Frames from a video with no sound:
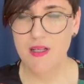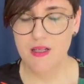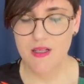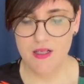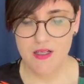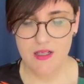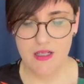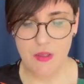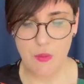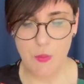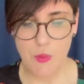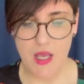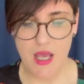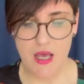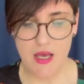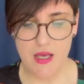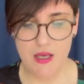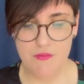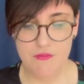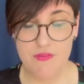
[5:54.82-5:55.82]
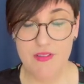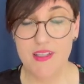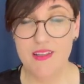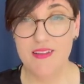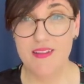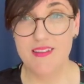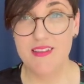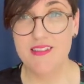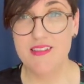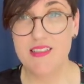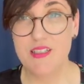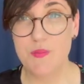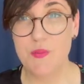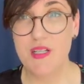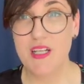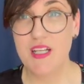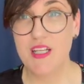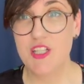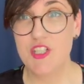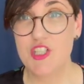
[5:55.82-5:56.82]
And we have
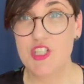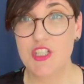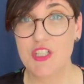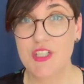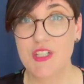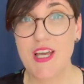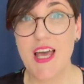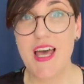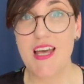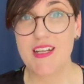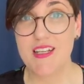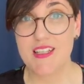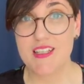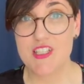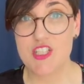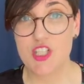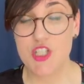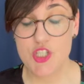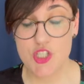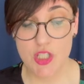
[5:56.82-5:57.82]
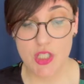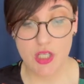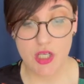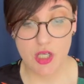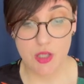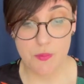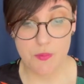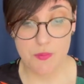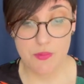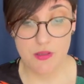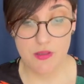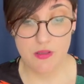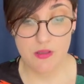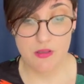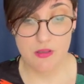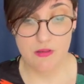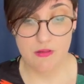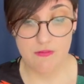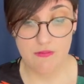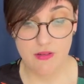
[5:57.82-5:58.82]
discrimination, and in the top,
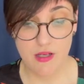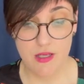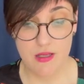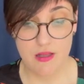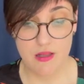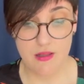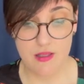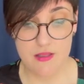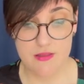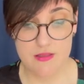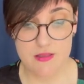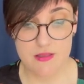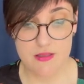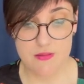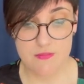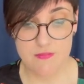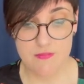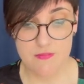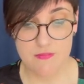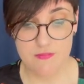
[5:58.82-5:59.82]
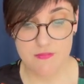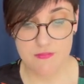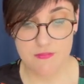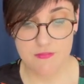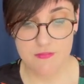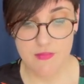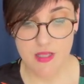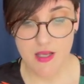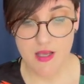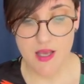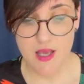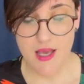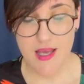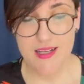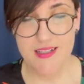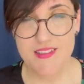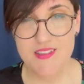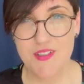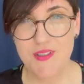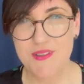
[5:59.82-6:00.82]
violence.
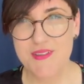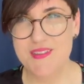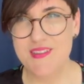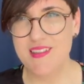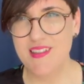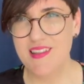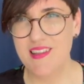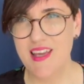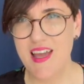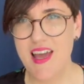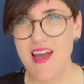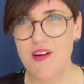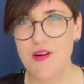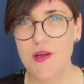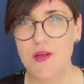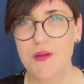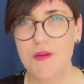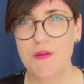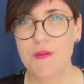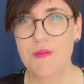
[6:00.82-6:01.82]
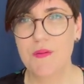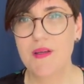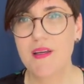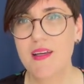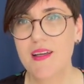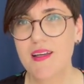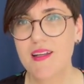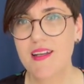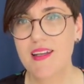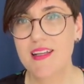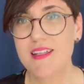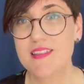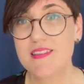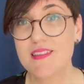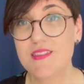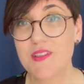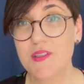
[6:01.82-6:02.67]
And as you can see the arrow next to the